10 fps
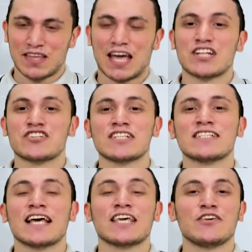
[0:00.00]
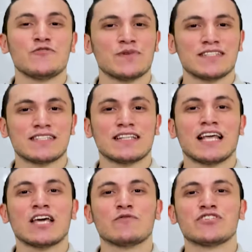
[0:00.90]
And just like humans,
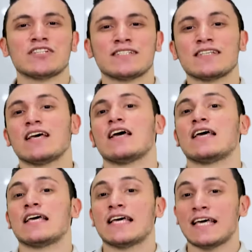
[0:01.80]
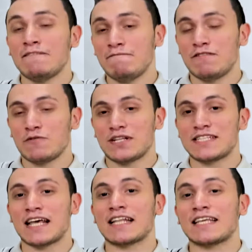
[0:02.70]
languages
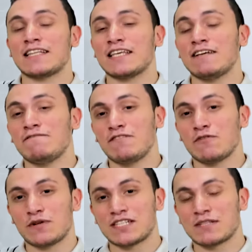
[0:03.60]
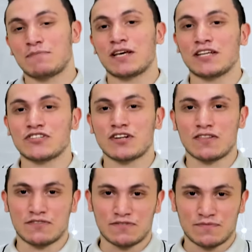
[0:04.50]
influence and get influenced by each
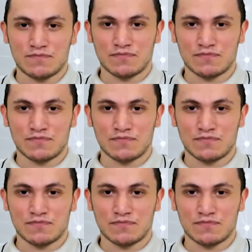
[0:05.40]
other.